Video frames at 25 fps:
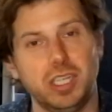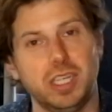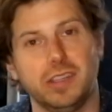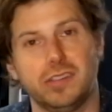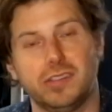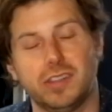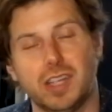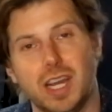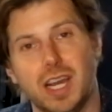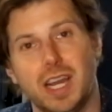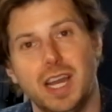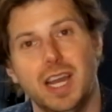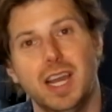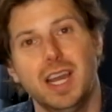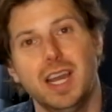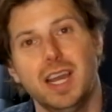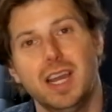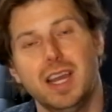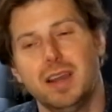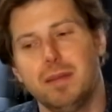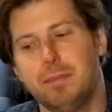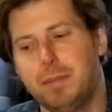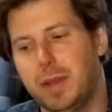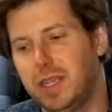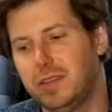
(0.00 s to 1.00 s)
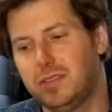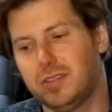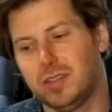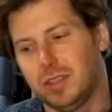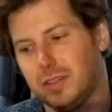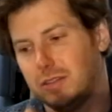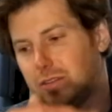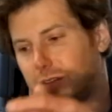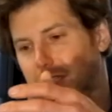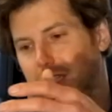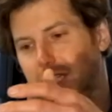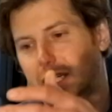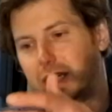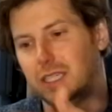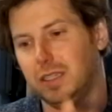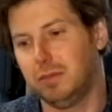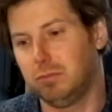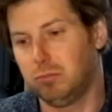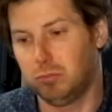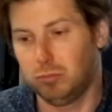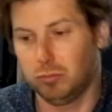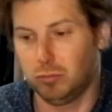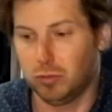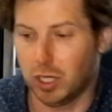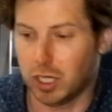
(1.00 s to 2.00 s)
It's got basically
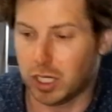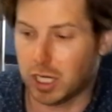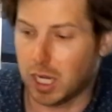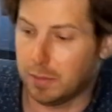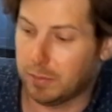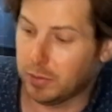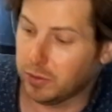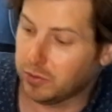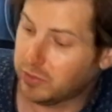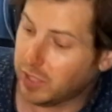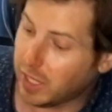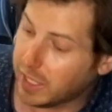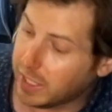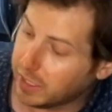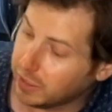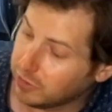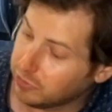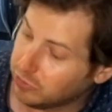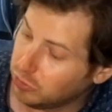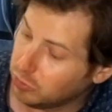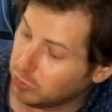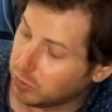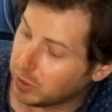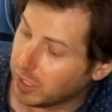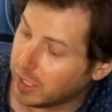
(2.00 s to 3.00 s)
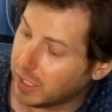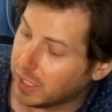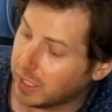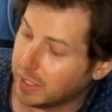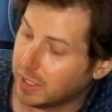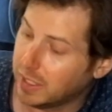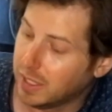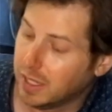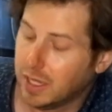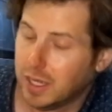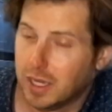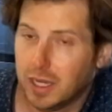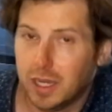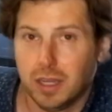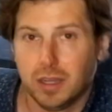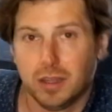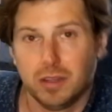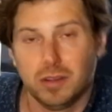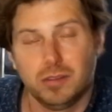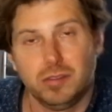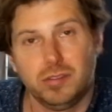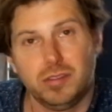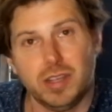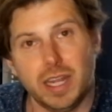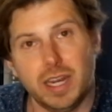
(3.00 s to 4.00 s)
a couple settings. You can
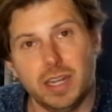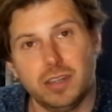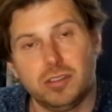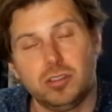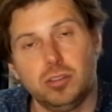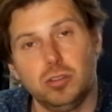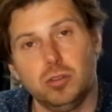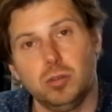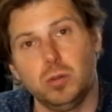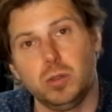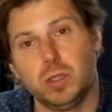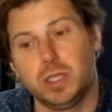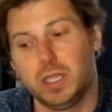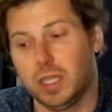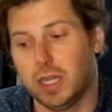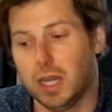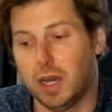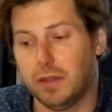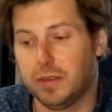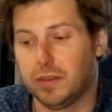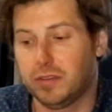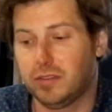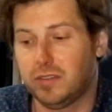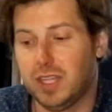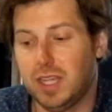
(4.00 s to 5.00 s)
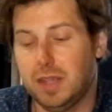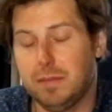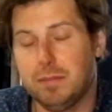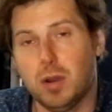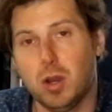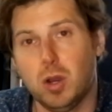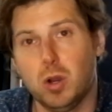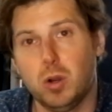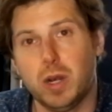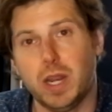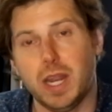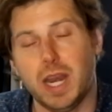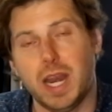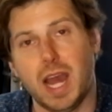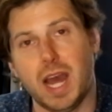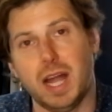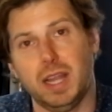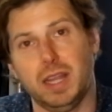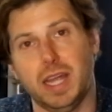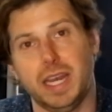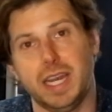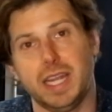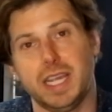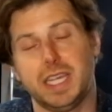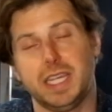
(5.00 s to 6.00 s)
set it to on the steam mode and
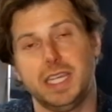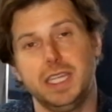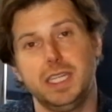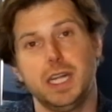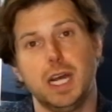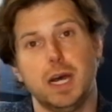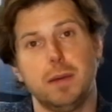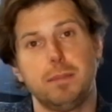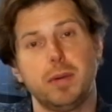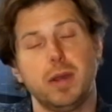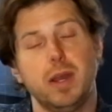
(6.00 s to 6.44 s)
let it heat up